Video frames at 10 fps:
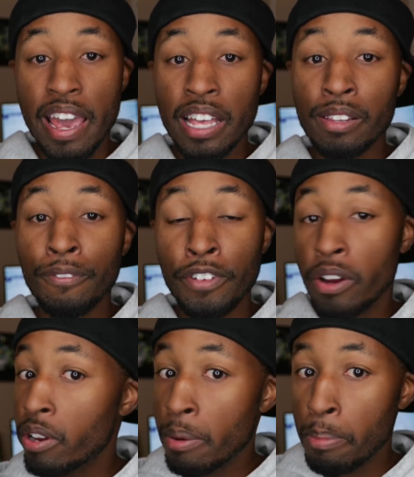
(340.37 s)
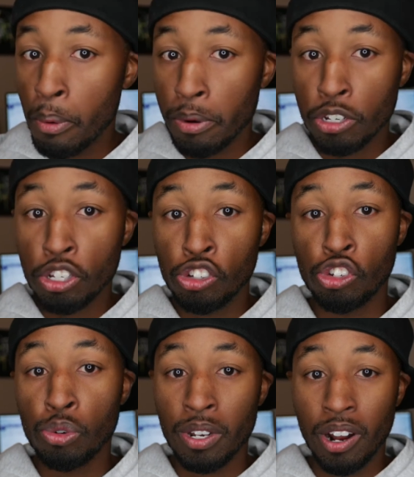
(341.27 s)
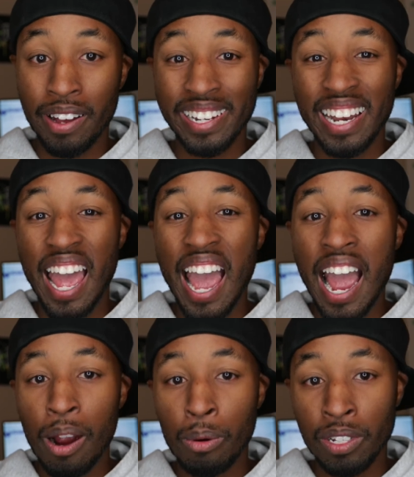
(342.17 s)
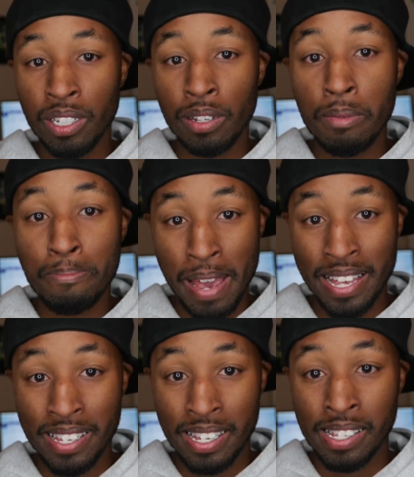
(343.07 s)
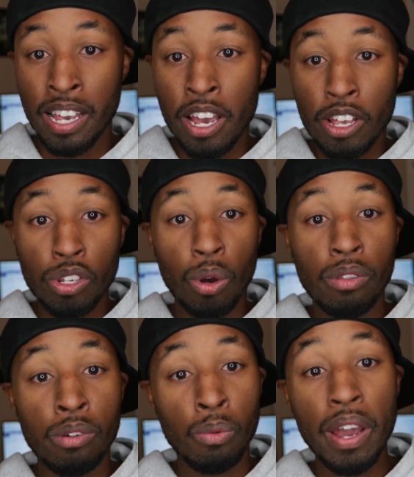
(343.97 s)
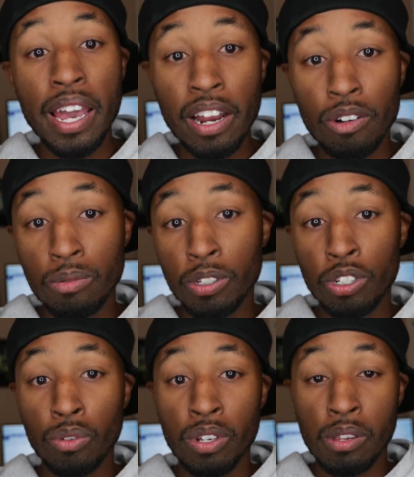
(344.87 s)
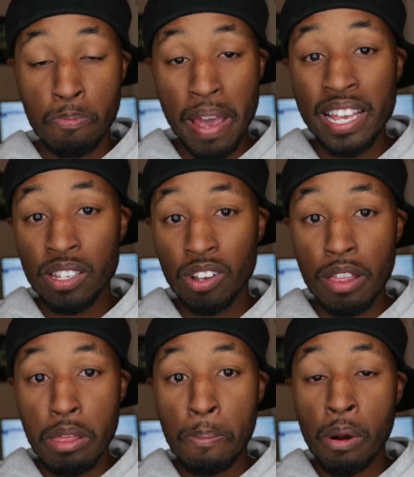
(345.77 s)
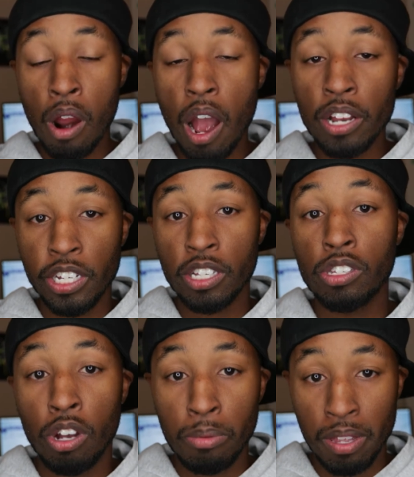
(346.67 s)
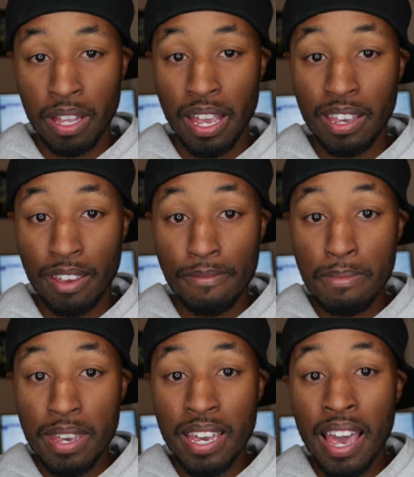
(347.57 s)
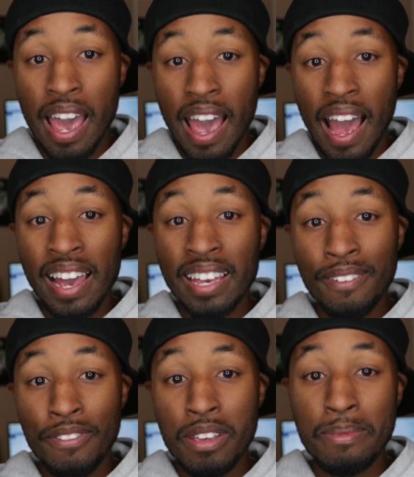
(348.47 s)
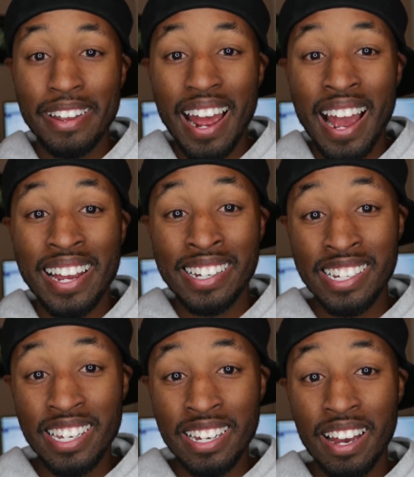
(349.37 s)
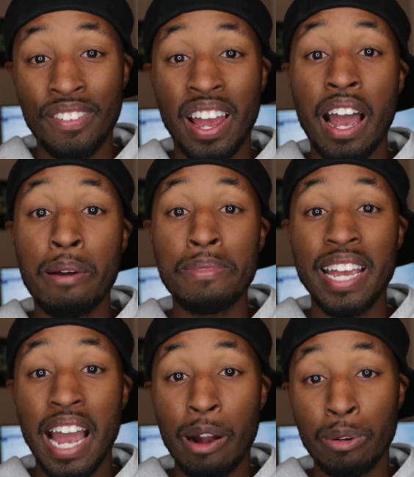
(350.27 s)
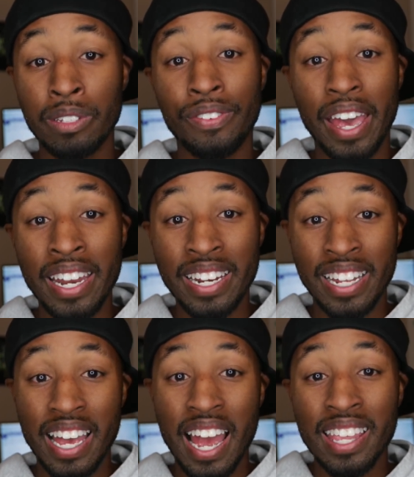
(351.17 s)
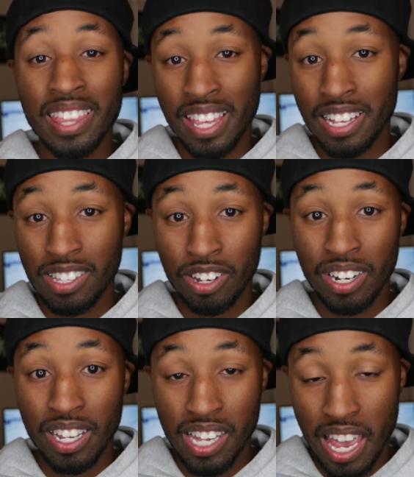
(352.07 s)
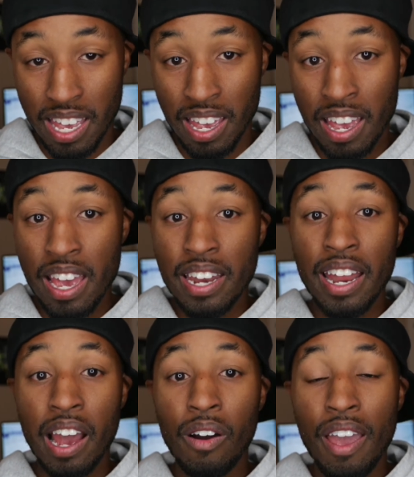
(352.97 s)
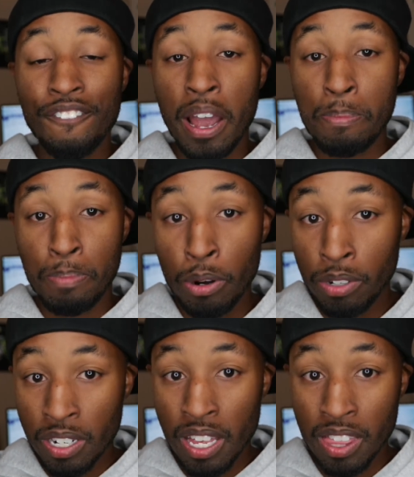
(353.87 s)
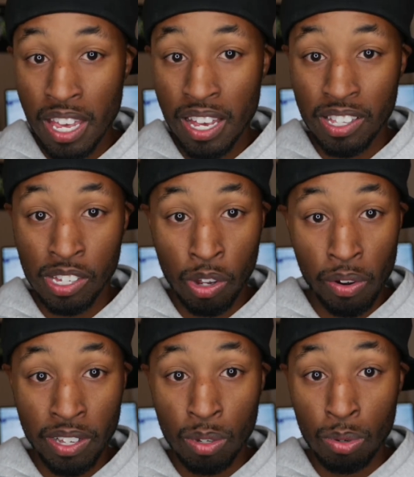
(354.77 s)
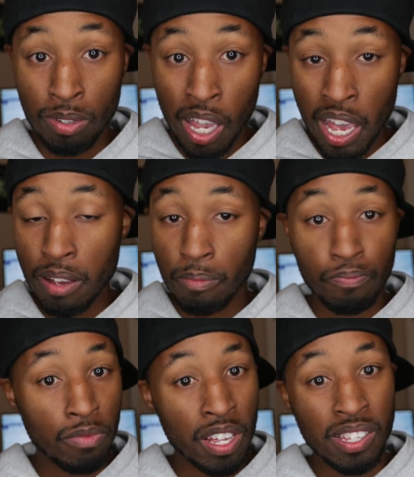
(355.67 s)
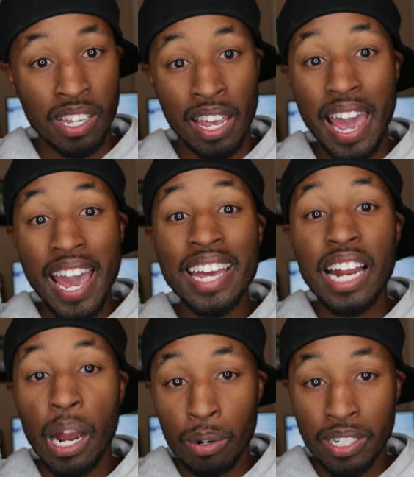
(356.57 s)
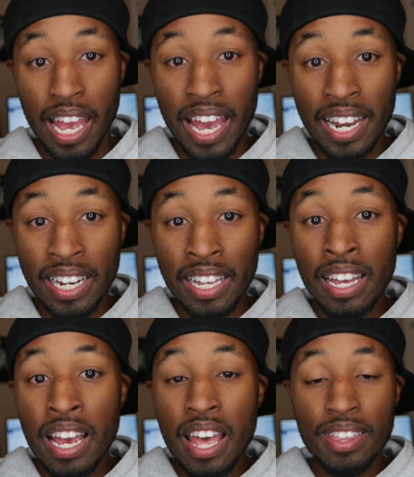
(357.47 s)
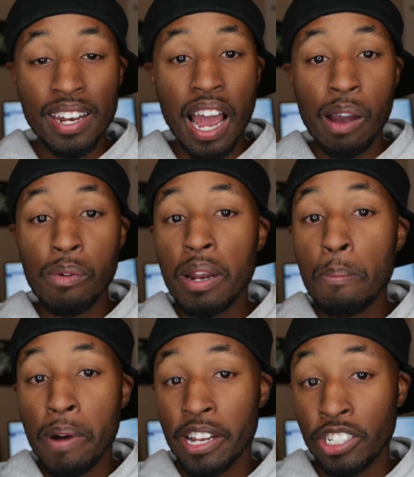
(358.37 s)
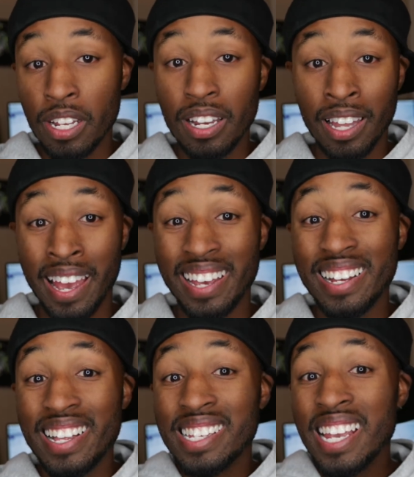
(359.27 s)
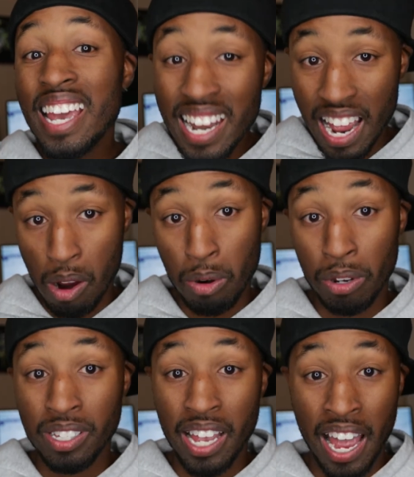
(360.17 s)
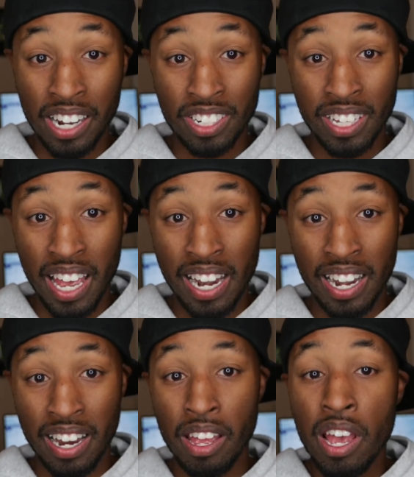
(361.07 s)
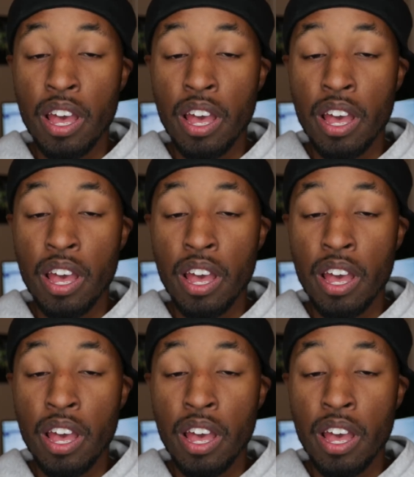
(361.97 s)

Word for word: It's very important to do it on an hourly basis. So the way I normally do is based on the project scope that they give me, I give them an idea of how many hours of editing I think it's gonna take. Now, if I personally think it's going to take, let's say, eight hours to edit it, then I want to budget like 10 hours to actually edit it.